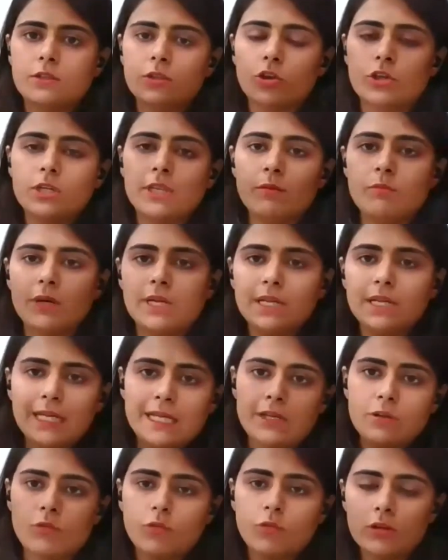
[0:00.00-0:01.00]
not the
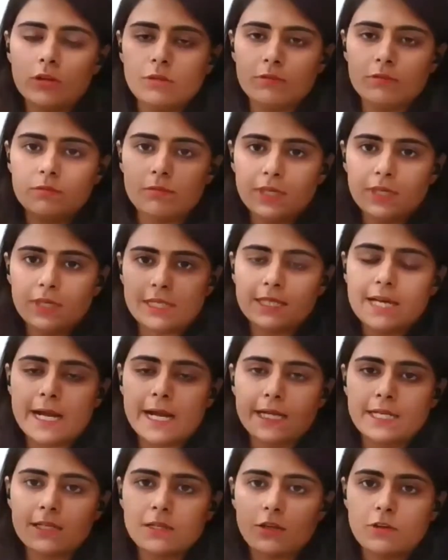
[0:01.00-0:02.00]
money in whole, but a
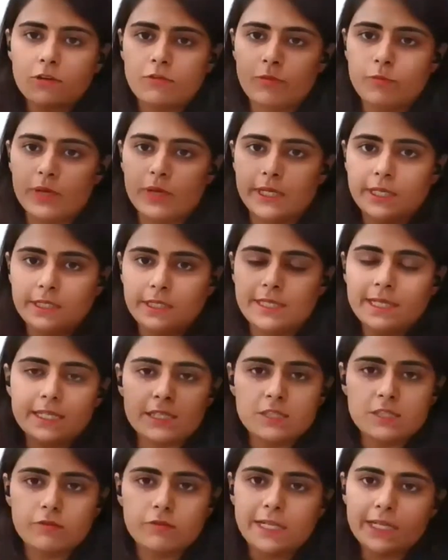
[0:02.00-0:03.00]
title of money. That
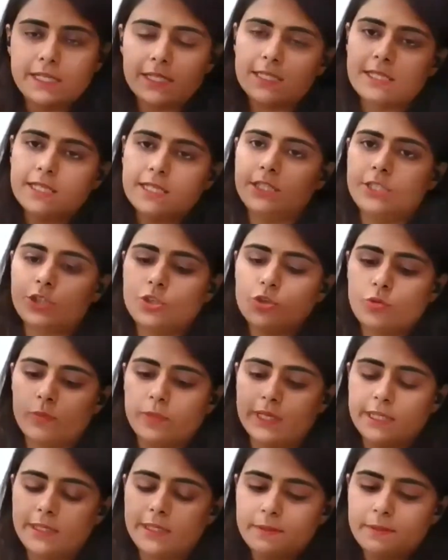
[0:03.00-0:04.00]
is why it is an
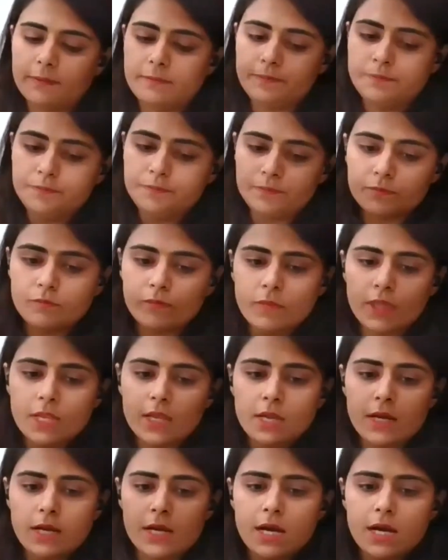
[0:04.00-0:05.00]
instrument.
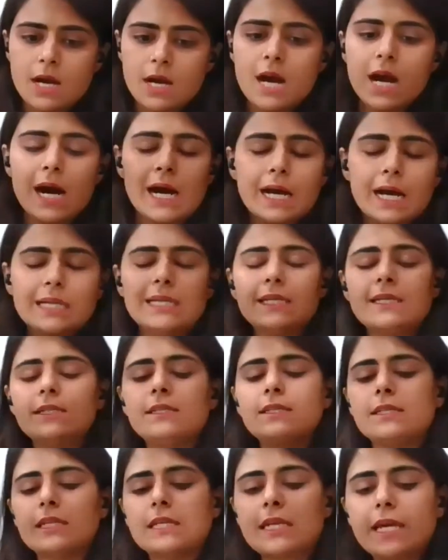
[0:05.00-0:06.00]

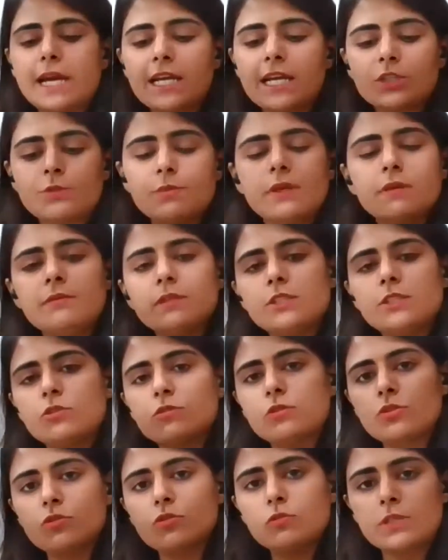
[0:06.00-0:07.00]
Earlier, cash payments
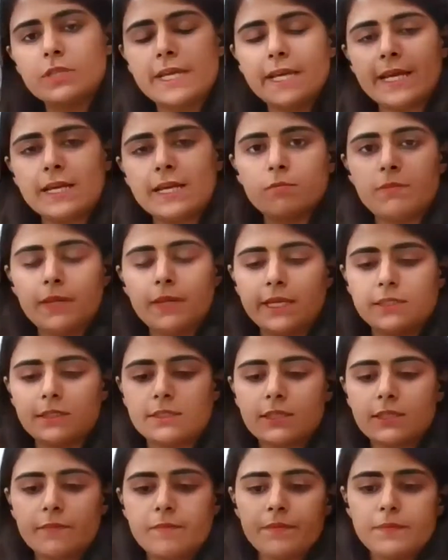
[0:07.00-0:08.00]
used to take
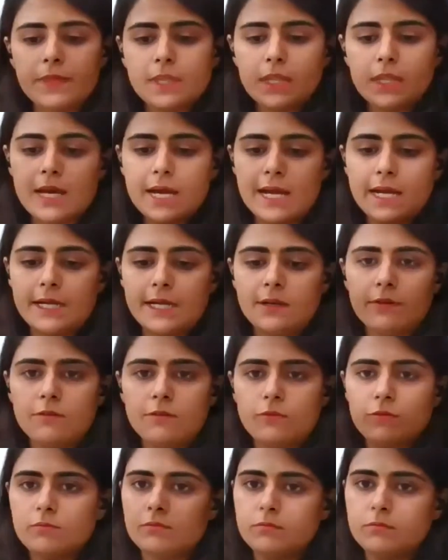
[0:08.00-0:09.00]
place and
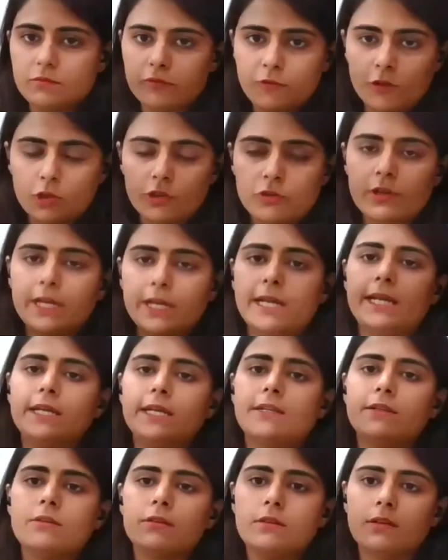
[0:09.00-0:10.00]
for
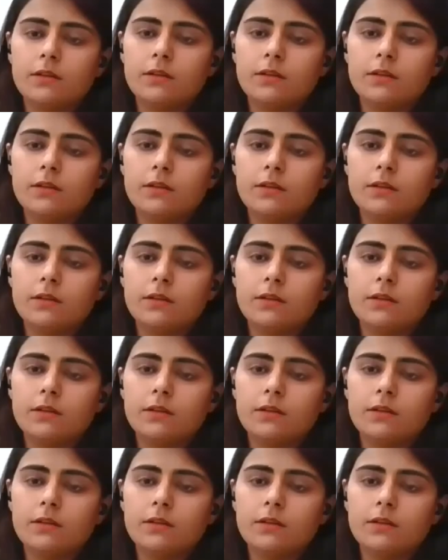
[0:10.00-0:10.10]
trade,